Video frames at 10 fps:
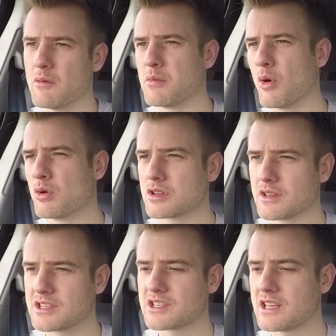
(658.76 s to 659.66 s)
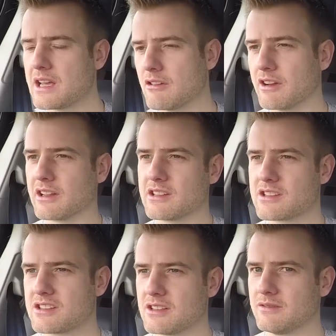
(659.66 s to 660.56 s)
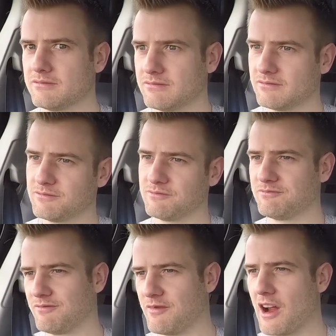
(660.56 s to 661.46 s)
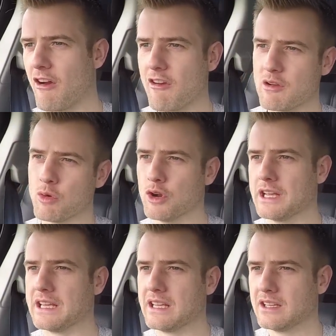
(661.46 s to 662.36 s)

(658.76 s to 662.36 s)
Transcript: But also the steering is very woolly.